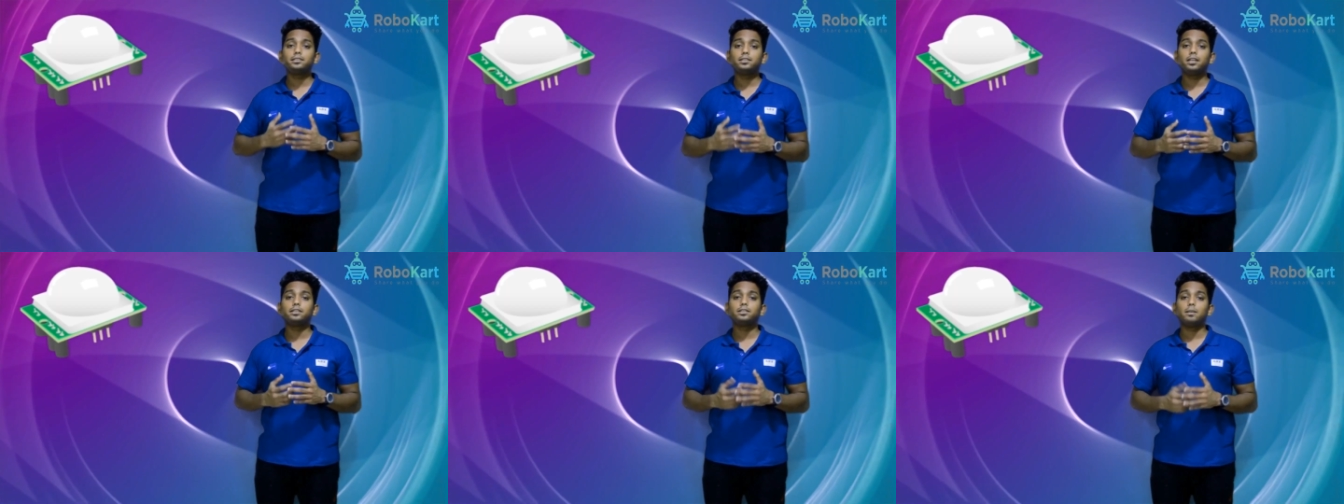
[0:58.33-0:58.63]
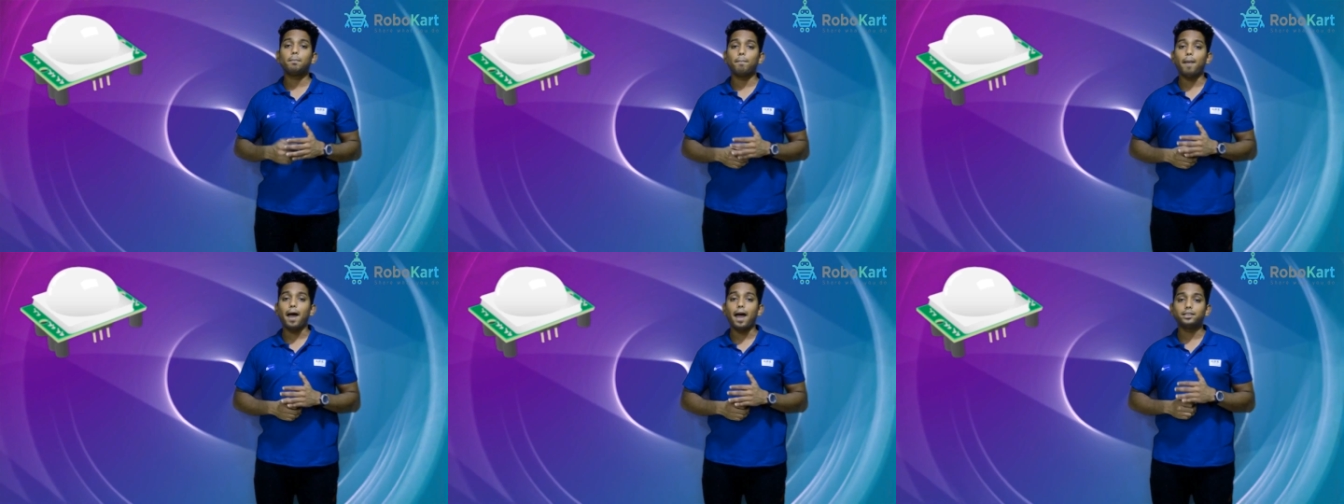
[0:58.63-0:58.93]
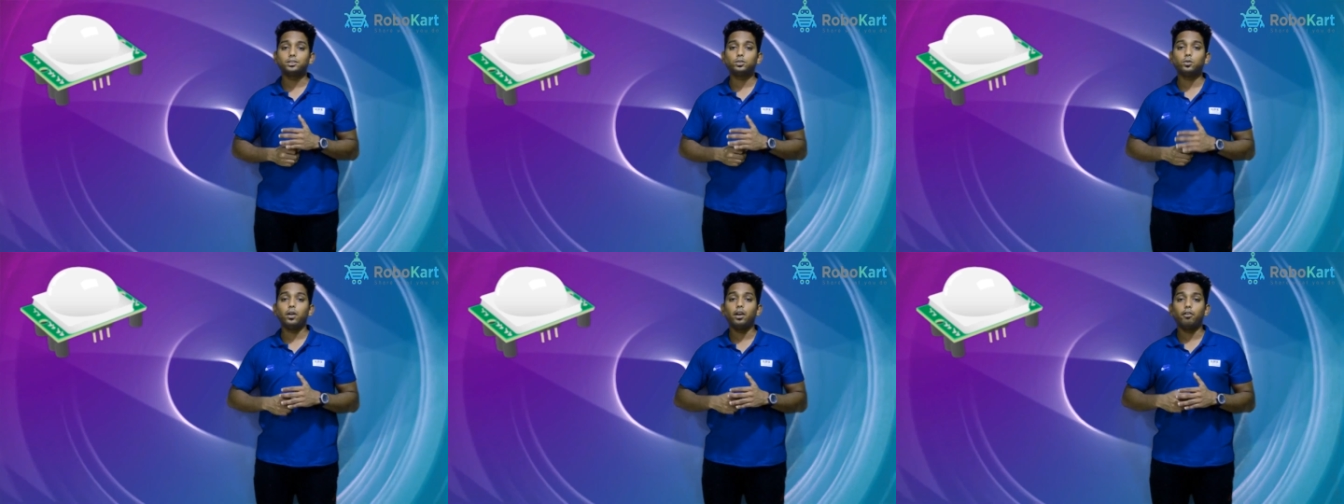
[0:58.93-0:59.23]
sensor is a
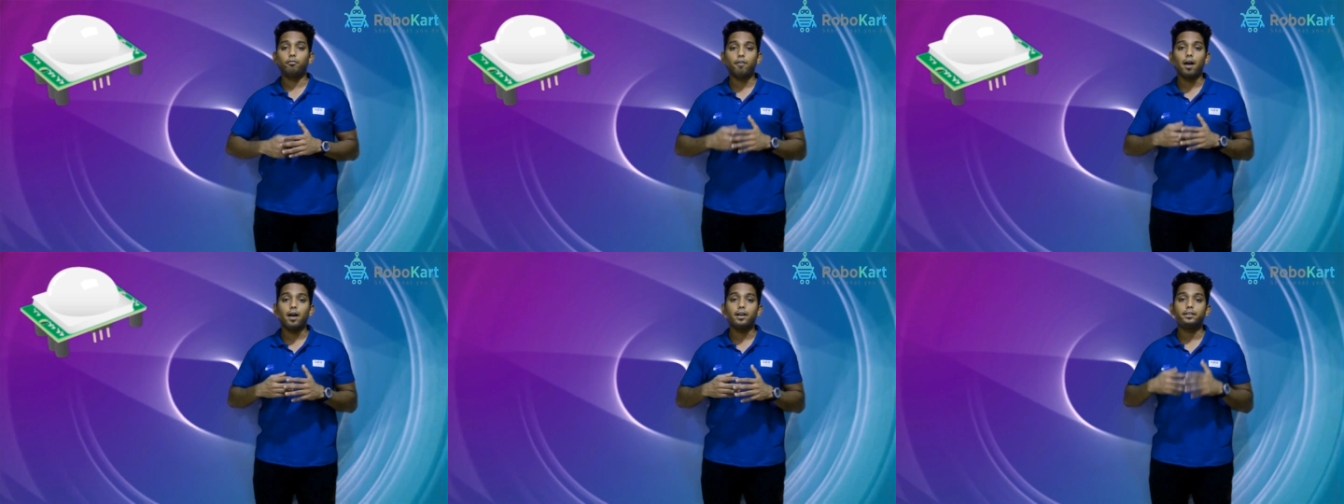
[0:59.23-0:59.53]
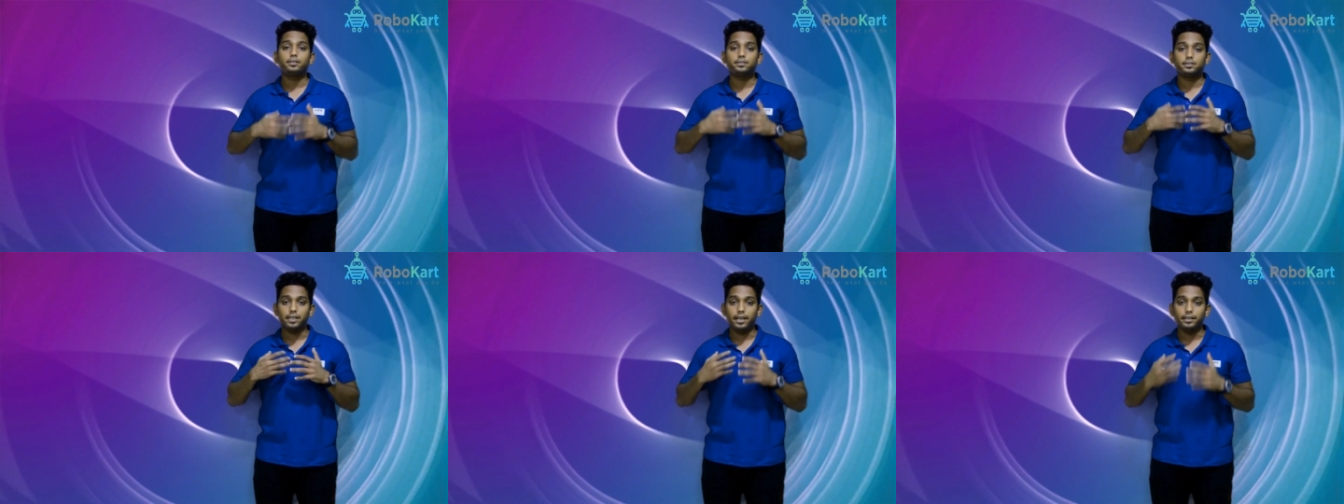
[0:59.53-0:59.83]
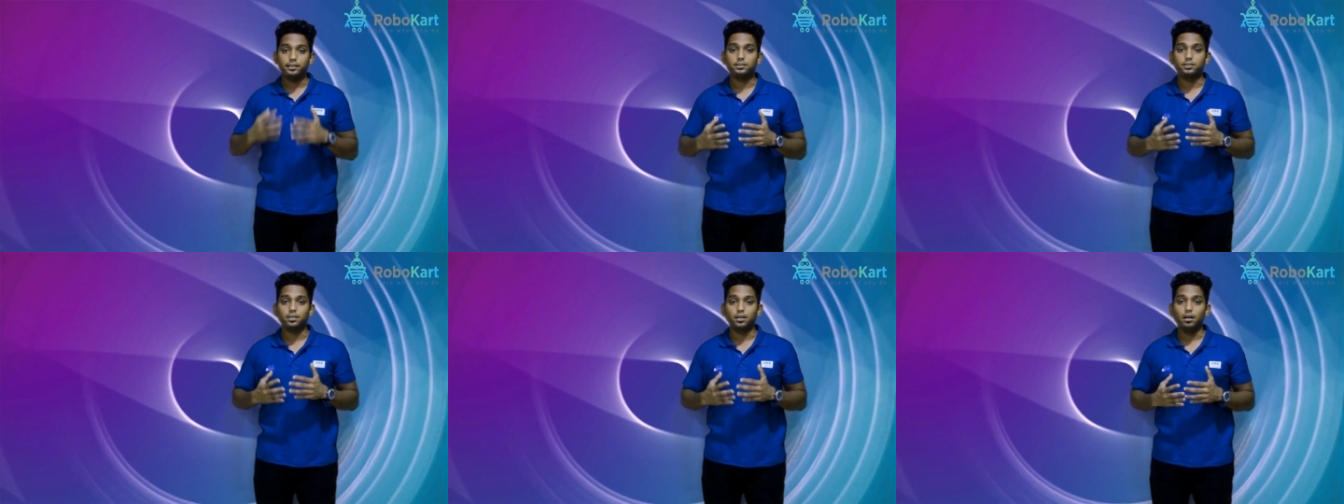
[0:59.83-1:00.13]
passive infrared
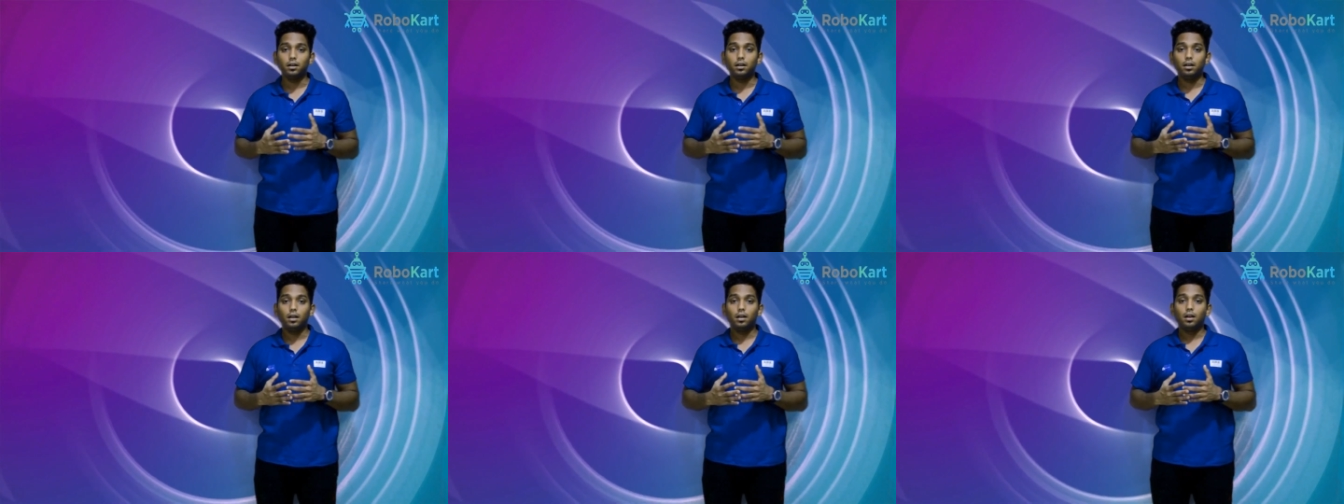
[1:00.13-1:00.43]
sensor